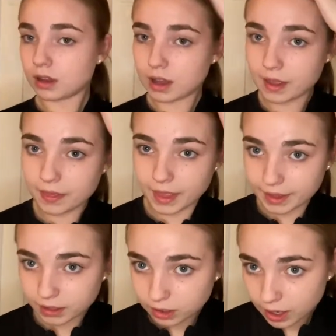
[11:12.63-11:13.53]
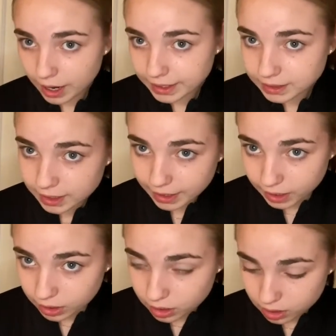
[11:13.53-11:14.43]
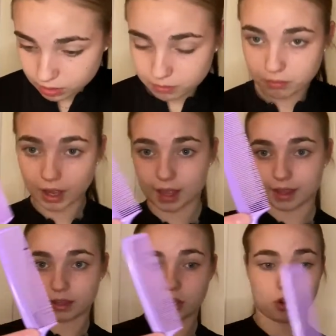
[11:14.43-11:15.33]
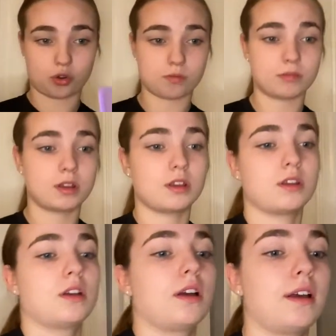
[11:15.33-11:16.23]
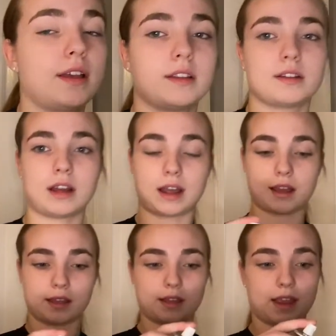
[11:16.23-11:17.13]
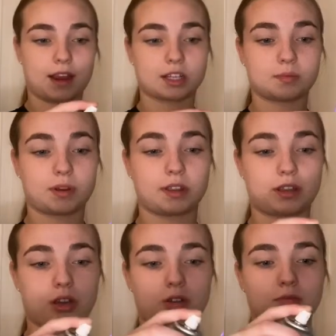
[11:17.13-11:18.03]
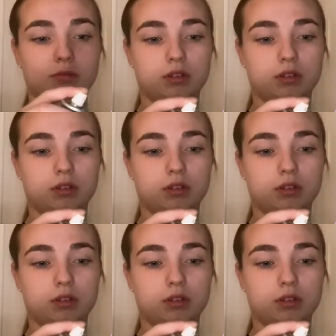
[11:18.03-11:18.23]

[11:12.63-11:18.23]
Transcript: And then I take my comb and I hairspray the comb.